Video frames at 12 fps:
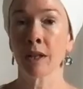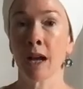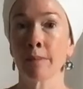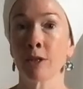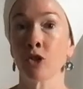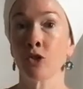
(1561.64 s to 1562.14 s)

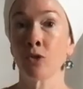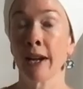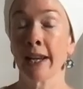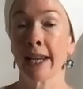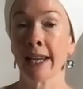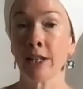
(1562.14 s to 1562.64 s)
come
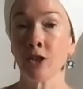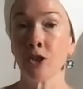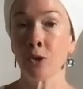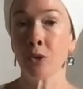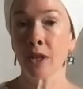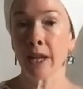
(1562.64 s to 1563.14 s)
straight
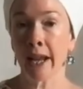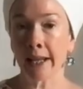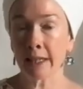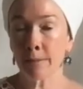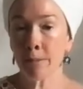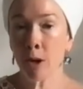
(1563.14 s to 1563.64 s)
into the
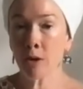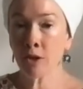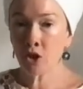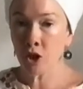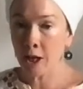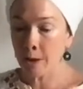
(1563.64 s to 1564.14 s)
next
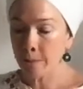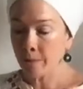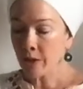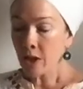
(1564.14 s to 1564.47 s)
posture.